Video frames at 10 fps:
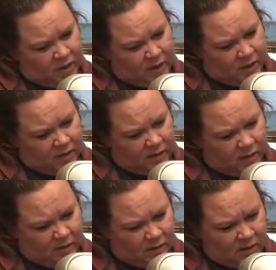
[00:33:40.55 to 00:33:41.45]
I don't know.
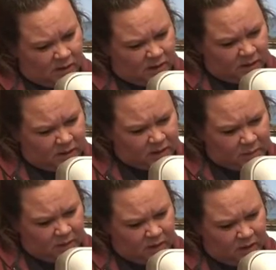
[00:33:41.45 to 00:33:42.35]
I don't like to
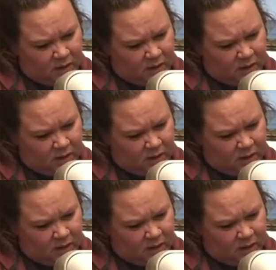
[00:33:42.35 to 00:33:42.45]
pin.